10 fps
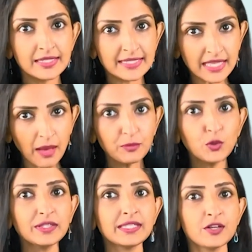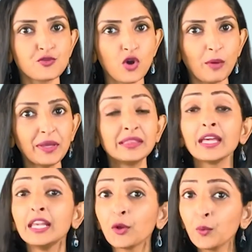Some could see a drop in
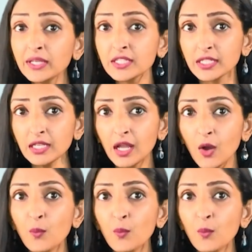their liquidity,